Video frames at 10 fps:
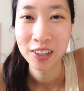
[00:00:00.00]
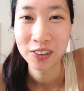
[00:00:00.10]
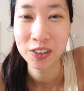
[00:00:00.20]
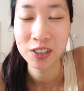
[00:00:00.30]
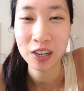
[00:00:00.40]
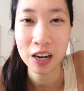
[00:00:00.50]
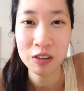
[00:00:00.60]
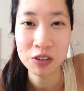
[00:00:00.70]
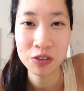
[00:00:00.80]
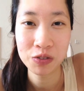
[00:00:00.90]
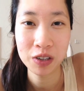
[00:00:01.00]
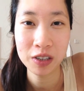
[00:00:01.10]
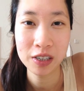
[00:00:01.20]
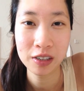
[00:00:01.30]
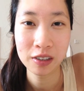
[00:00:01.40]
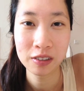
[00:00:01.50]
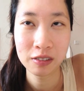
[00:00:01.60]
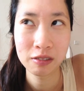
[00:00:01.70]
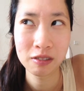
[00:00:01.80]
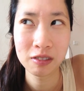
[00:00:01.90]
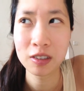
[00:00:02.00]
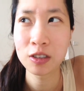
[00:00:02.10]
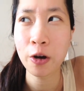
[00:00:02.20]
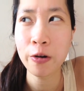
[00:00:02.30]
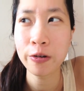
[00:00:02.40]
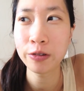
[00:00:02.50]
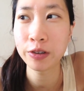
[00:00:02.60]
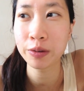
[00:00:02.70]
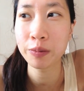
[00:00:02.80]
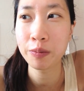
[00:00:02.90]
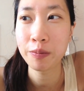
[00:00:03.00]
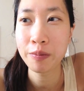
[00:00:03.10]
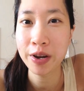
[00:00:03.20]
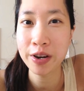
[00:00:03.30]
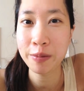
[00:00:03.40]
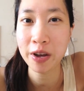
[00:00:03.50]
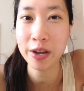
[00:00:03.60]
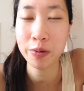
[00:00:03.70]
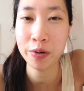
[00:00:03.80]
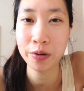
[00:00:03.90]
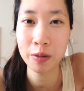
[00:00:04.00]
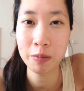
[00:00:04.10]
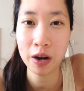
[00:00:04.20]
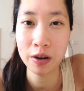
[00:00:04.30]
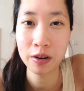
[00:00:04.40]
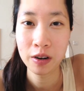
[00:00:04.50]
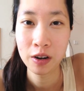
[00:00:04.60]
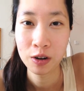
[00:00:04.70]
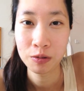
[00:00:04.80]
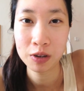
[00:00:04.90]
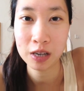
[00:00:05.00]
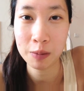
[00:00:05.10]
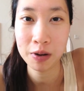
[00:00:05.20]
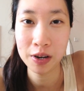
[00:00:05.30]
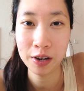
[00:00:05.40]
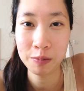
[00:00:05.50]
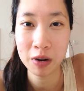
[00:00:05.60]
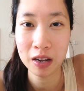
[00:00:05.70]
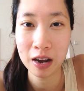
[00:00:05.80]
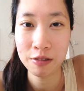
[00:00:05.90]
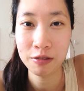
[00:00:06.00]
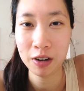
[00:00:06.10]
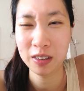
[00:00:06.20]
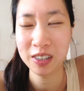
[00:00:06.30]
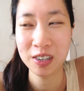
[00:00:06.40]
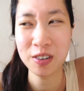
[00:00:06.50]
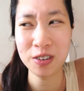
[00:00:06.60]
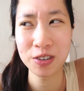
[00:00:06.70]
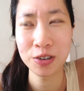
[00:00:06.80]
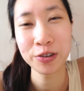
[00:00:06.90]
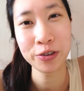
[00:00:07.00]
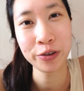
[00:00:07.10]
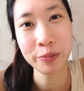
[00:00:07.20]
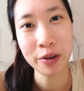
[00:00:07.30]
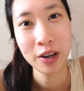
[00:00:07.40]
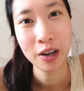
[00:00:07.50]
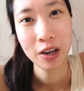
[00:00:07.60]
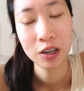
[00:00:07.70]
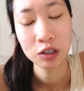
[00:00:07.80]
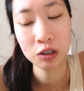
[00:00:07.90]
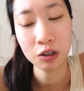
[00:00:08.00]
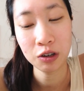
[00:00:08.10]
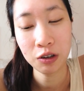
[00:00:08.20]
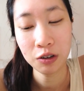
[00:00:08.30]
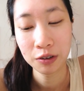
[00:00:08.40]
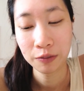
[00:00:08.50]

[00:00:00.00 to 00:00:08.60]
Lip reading: because I haven't really told many people about what's happening in my life, at least not on YouTube. So